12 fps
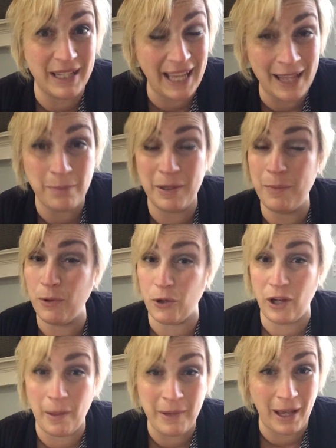again people are
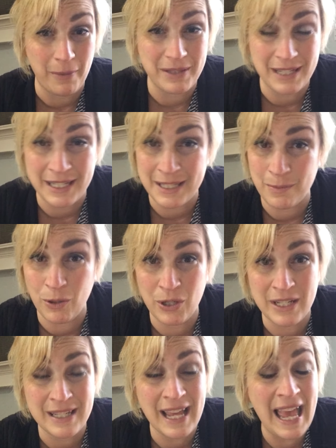coming out with
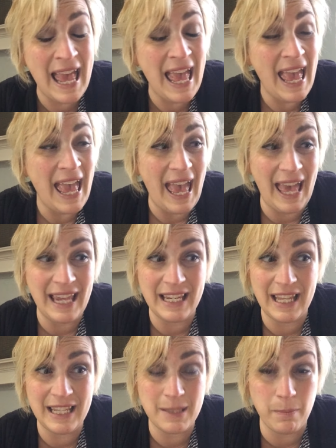testimonies and
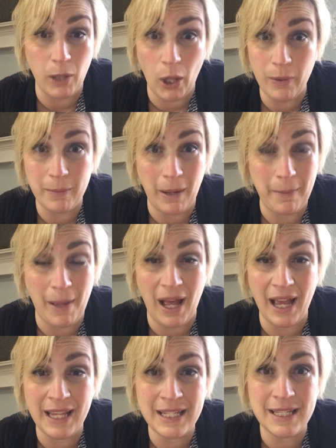it's blowing my
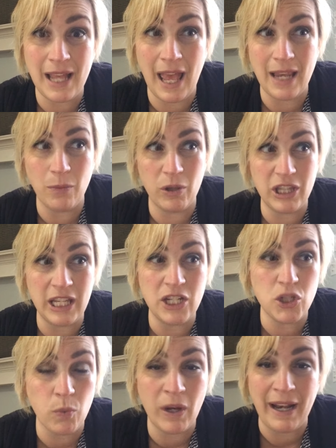mind. And with
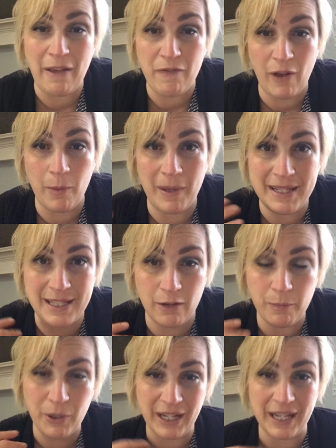each one, I felt
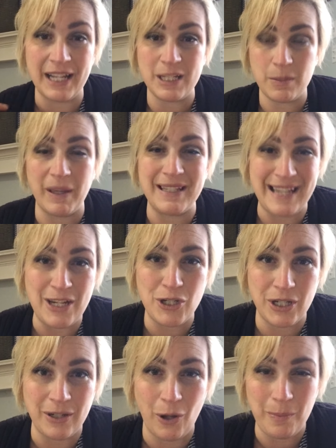myself putting an
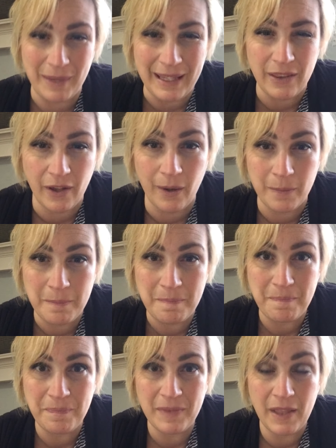expectation on me, though.
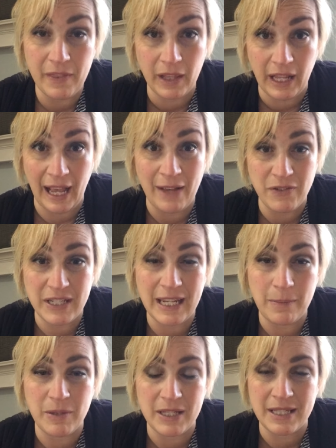They're like, I have to
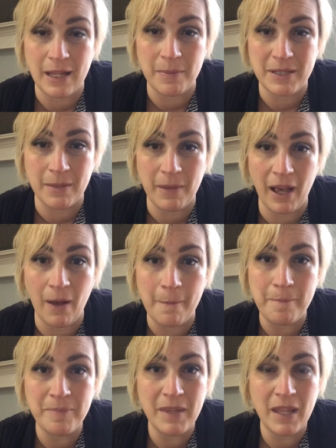keep this up somehow.